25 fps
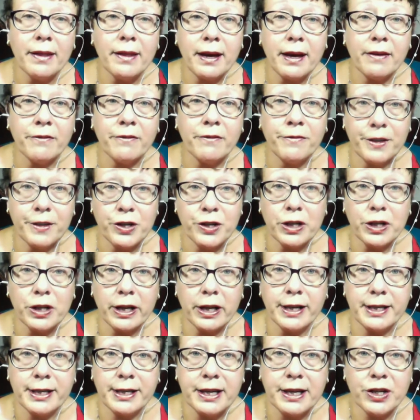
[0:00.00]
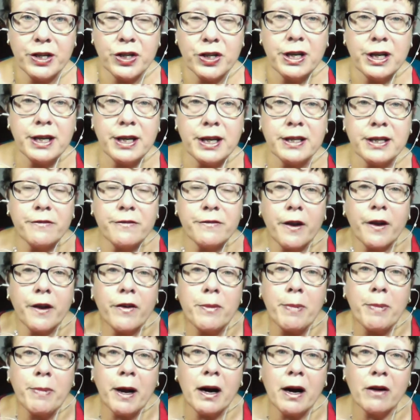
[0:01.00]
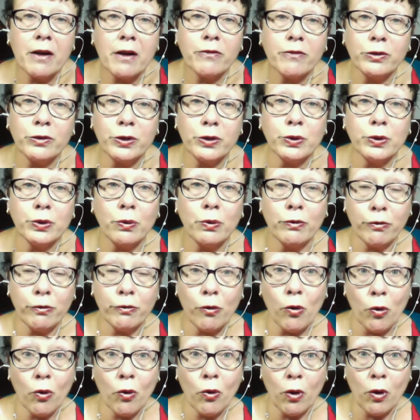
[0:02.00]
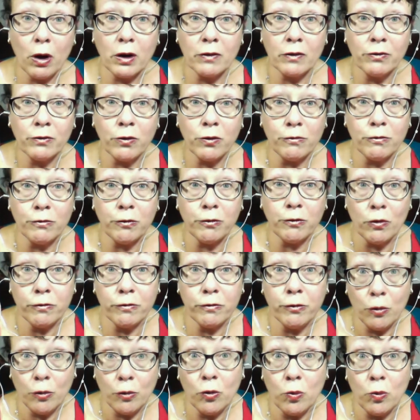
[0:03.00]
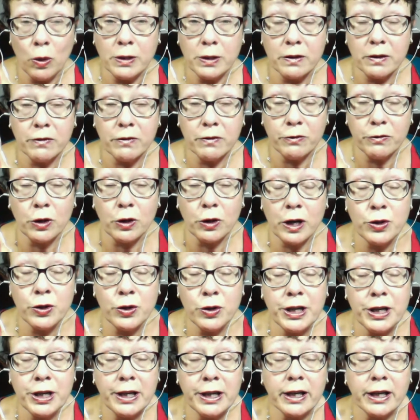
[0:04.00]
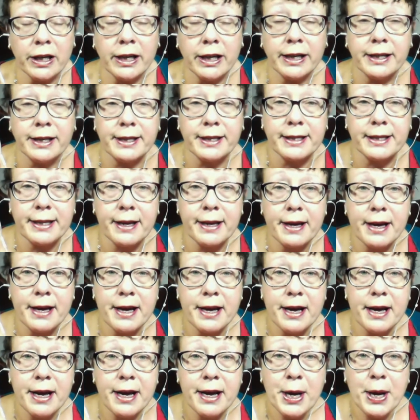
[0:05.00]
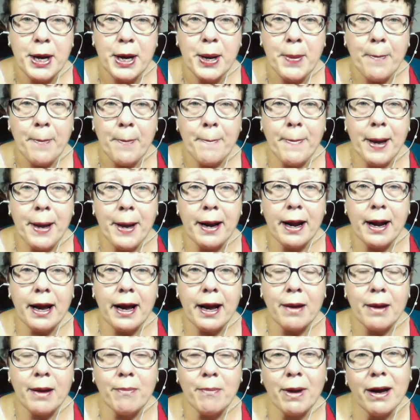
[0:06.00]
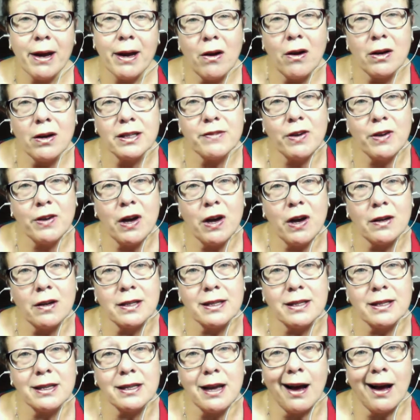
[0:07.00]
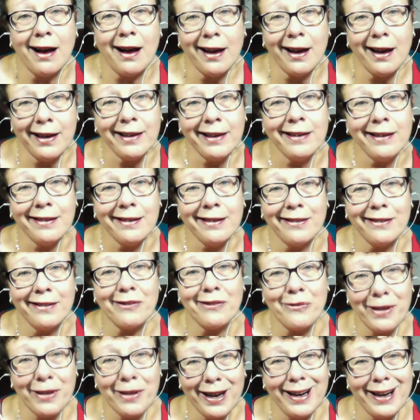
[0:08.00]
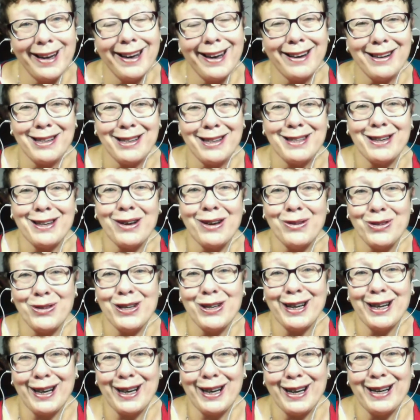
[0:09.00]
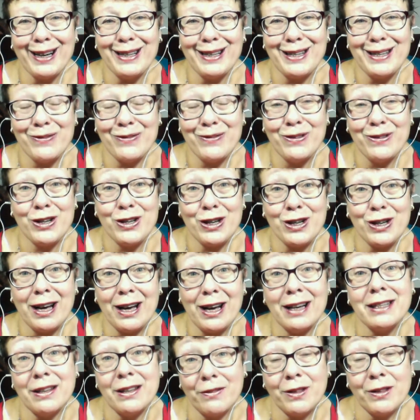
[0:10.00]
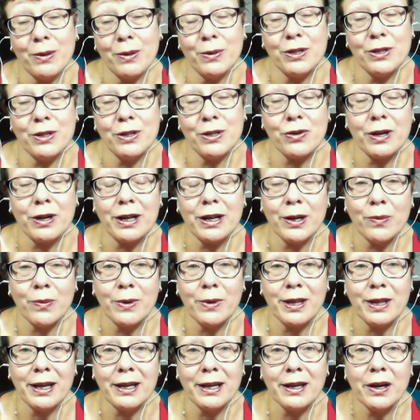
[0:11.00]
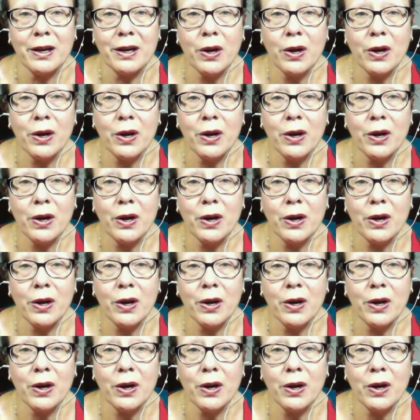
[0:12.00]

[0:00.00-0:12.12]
that visualization is a very powerful tool for coaching clients. But in my heart of hearts, I couldn't really ask coaching clients to visualize if they were struggling with it